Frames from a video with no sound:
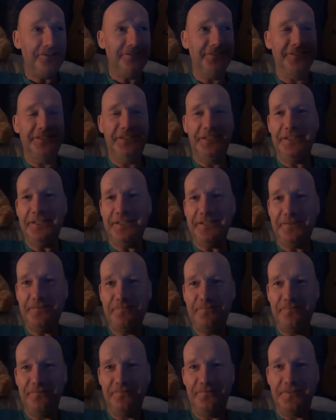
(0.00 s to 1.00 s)
right,
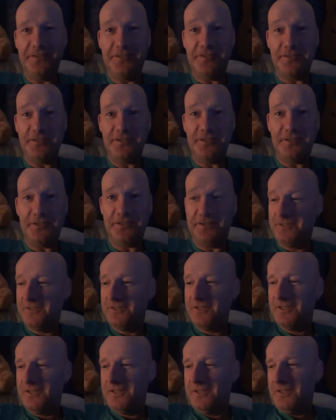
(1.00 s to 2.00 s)
um, this is a,
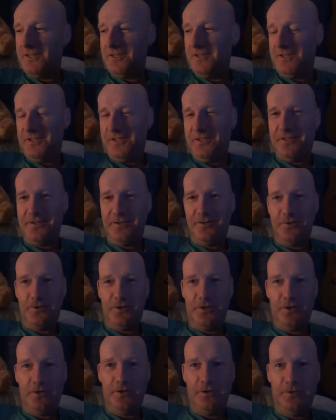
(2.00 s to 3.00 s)

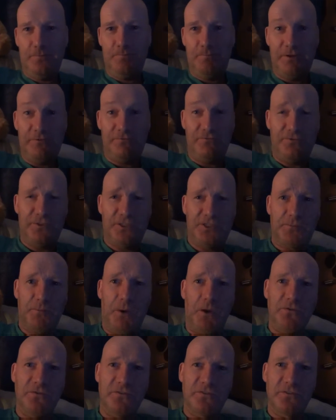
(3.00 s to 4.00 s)
a, bit of a
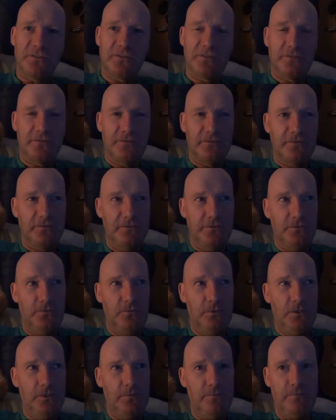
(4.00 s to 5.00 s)
response
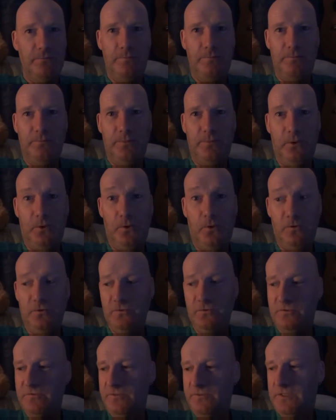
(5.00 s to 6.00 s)
to um,
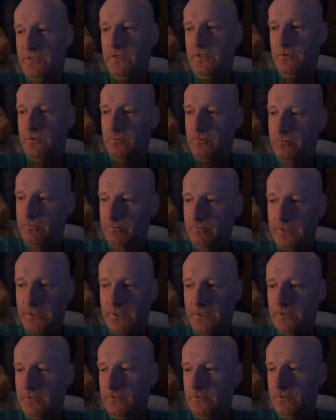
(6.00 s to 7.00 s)
Paul's video,
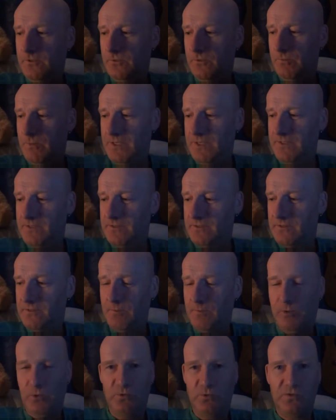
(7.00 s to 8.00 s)
my good mate,
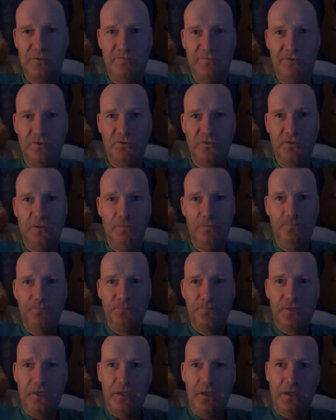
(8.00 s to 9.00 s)
007 Voxel.
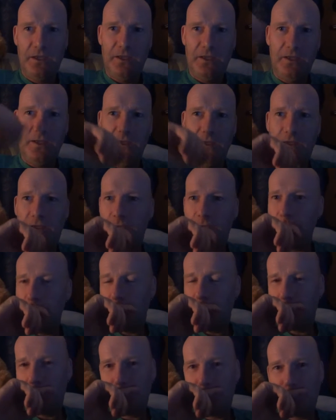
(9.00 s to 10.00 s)

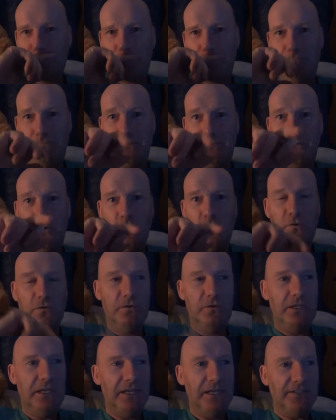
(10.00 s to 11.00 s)
Um,
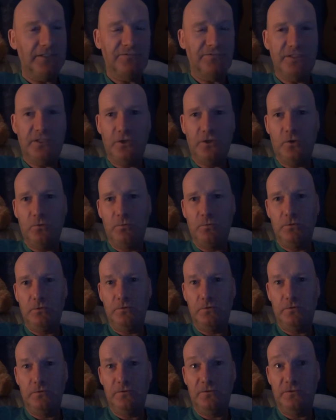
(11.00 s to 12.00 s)
on your last video,
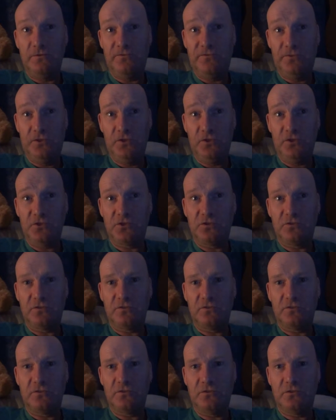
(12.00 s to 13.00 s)
your first
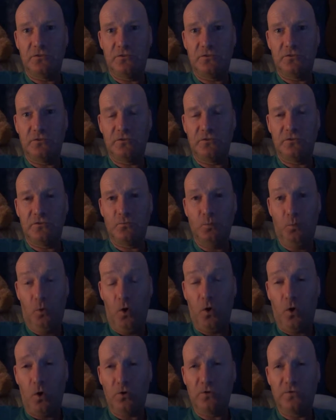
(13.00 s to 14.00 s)

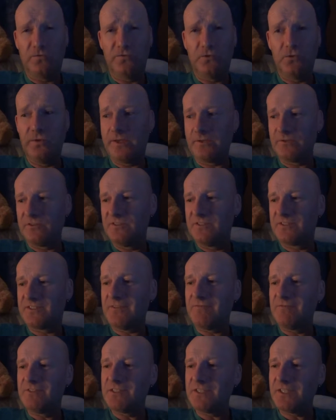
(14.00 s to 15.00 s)
walk of
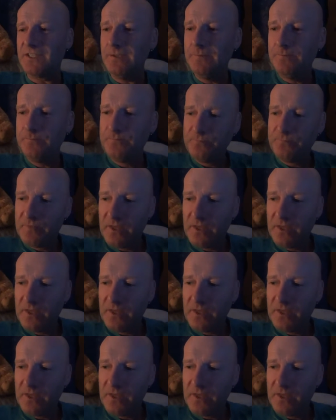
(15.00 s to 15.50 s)
2017,